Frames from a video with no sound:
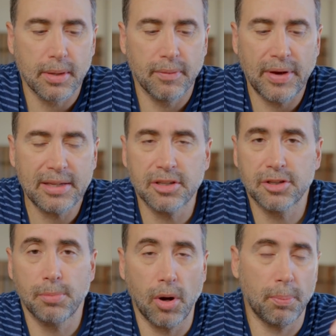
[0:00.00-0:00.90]
that's a
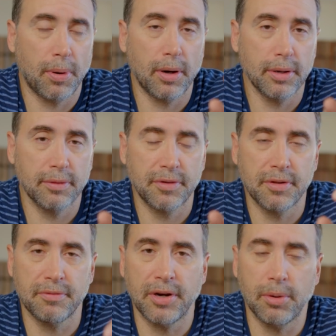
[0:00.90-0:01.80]
small part of the
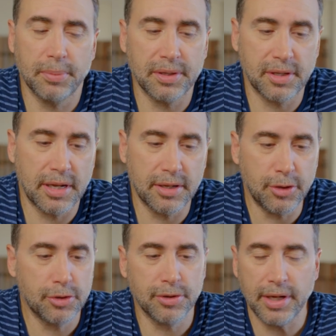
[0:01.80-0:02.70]
development, and
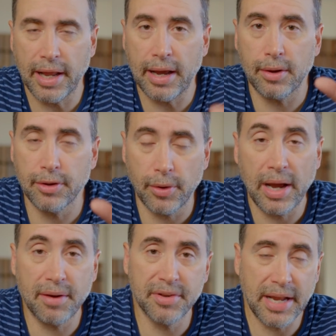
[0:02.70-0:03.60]
usually they, they'll
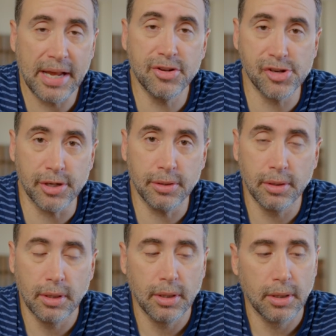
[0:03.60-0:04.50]
have an engine,
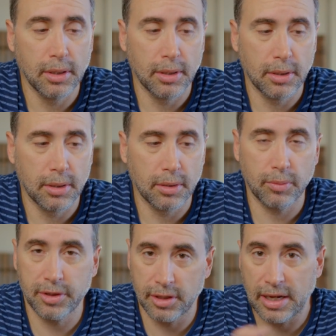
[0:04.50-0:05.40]

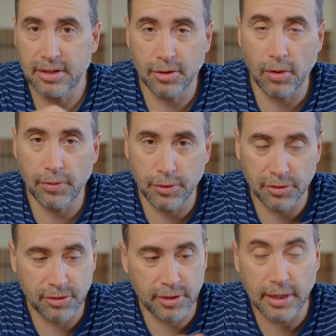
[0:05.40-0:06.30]
which it has all
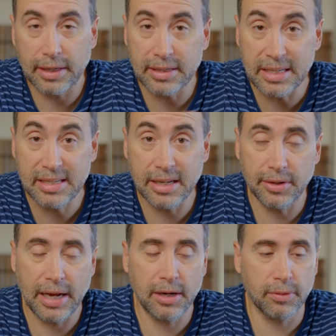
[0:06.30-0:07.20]
those uh,
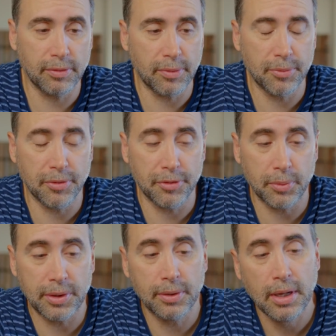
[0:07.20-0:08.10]
detailed algorithms, if
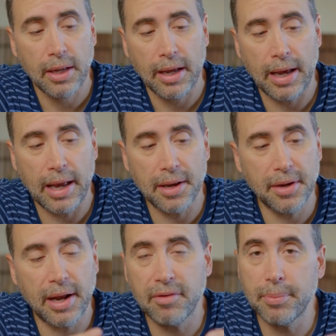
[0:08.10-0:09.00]
you will,
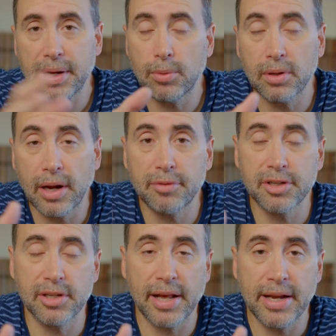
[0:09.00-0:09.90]
and everybody will
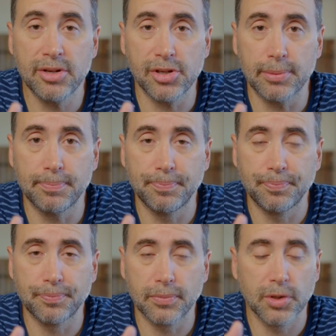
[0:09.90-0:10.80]
leverage that engine.
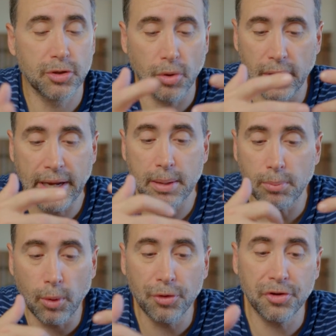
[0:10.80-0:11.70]
So again,
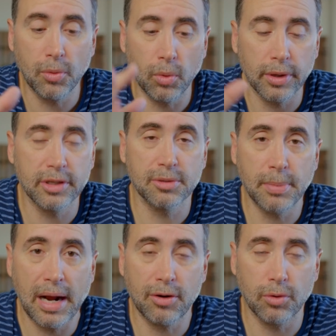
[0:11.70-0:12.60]
most of the work is
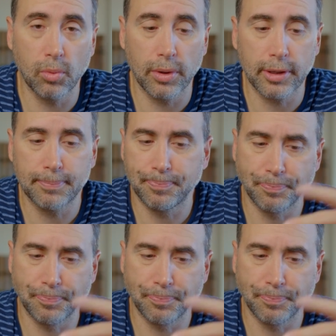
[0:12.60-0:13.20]
macro work,